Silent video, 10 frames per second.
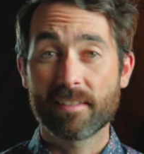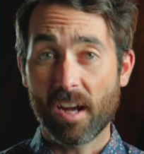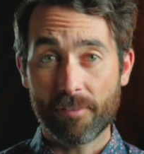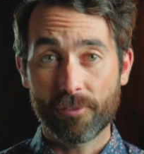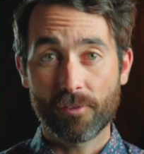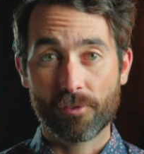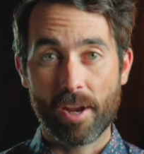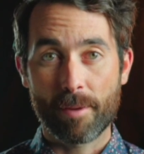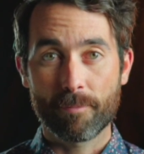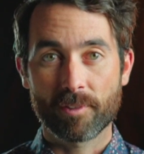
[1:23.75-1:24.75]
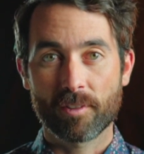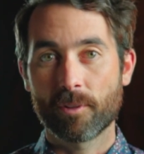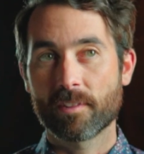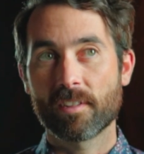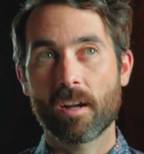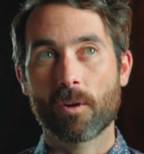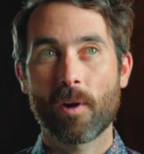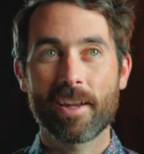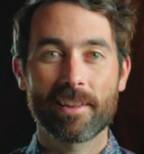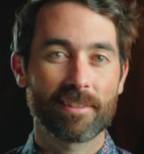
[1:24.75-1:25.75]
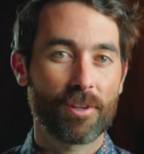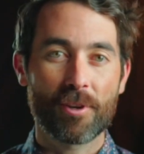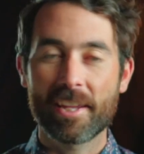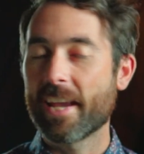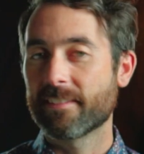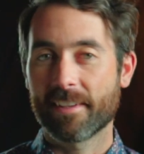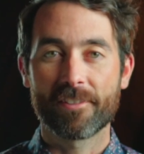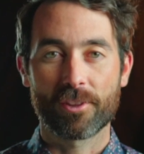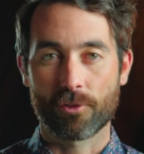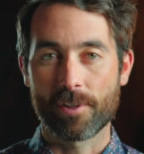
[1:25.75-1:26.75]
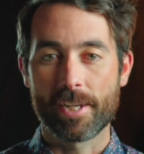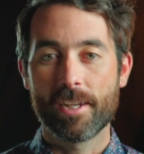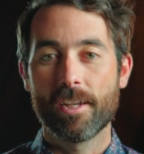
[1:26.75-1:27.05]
It's not full frame, so it's not quite the Sony a7 III,